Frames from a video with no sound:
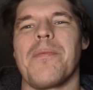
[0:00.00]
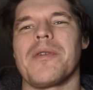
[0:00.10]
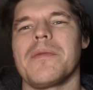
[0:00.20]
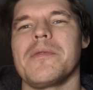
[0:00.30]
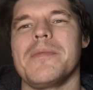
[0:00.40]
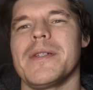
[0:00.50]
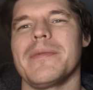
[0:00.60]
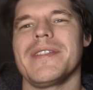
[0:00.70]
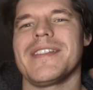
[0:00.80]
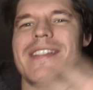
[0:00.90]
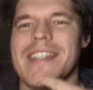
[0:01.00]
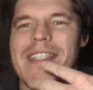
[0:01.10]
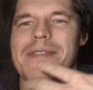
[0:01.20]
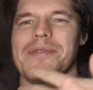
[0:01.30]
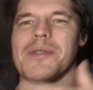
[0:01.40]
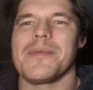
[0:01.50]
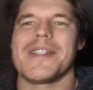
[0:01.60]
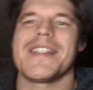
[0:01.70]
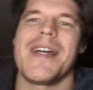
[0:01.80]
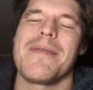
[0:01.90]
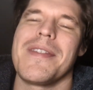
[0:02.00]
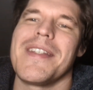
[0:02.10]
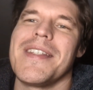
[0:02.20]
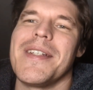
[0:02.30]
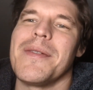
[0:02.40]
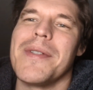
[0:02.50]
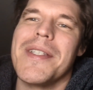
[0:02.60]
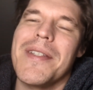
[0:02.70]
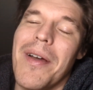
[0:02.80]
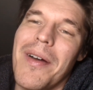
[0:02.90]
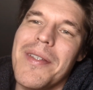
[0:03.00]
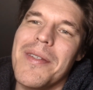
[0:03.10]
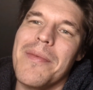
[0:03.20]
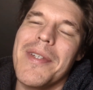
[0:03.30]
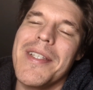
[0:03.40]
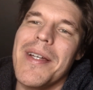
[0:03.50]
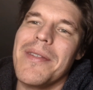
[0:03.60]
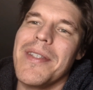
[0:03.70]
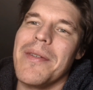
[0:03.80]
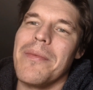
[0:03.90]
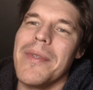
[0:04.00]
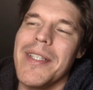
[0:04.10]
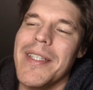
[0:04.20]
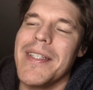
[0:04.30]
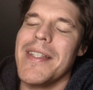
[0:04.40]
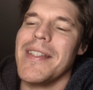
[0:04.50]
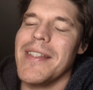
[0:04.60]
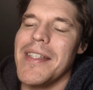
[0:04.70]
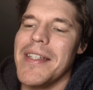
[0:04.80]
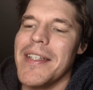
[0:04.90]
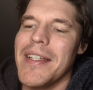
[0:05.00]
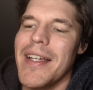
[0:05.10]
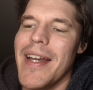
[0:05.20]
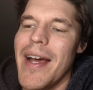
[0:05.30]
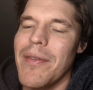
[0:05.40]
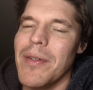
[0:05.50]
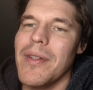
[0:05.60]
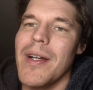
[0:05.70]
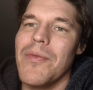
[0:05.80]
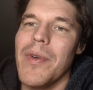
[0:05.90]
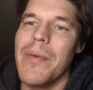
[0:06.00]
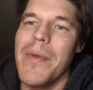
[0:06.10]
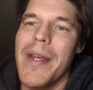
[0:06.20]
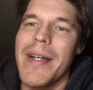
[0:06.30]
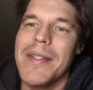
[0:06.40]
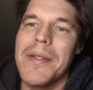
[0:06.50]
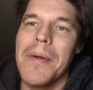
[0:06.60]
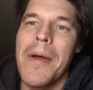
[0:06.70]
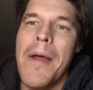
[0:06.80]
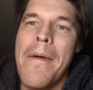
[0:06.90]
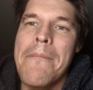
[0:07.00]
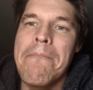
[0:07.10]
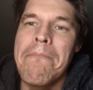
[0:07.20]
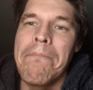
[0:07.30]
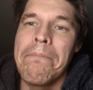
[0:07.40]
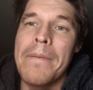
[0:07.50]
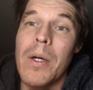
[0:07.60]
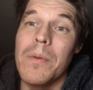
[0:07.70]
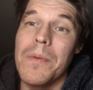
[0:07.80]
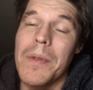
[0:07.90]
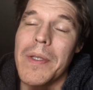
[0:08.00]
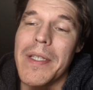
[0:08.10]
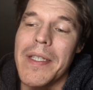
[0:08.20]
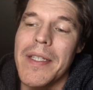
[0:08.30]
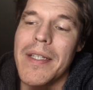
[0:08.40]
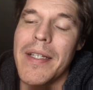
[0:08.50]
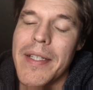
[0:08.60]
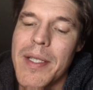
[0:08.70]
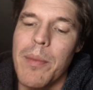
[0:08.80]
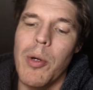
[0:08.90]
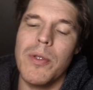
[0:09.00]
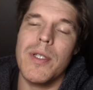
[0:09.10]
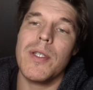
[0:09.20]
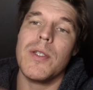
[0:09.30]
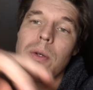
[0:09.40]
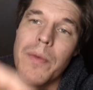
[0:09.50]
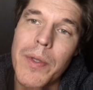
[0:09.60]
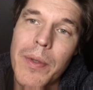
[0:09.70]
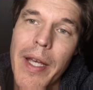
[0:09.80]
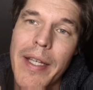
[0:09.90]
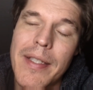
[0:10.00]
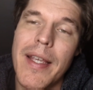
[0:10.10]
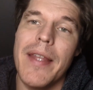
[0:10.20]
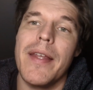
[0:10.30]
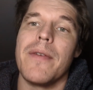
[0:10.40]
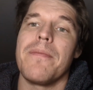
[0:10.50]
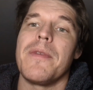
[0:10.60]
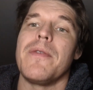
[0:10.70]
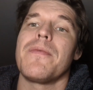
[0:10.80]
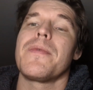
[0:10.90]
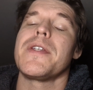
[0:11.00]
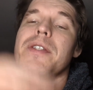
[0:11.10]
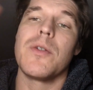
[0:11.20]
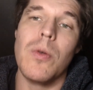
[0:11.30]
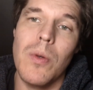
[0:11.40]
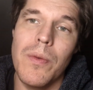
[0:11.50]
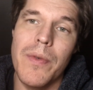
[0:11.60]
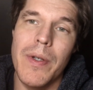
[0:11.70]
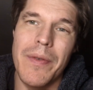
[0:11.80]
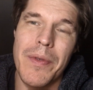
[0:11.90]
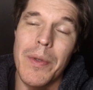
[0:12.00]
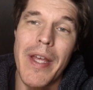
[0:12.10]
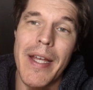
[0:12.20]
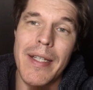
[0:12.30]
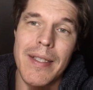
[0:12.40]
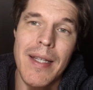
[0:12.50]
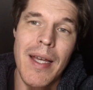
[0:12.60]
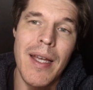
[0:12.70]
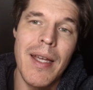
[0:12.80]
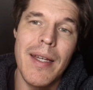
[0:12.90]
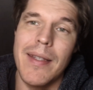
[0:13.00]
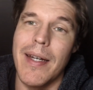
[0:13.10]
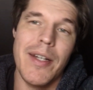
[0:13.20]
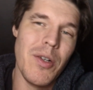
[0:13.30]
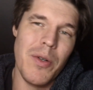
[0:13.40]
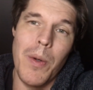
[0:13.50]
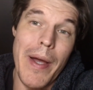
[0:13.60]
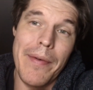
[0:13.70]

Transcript: i'll probably be able to ski a few more times this year which is awesome because i was getting really into skiing and having a lot of fun with that so hopefully it's supposed to snow for two days and then be freezing cold for a few days and then i don't know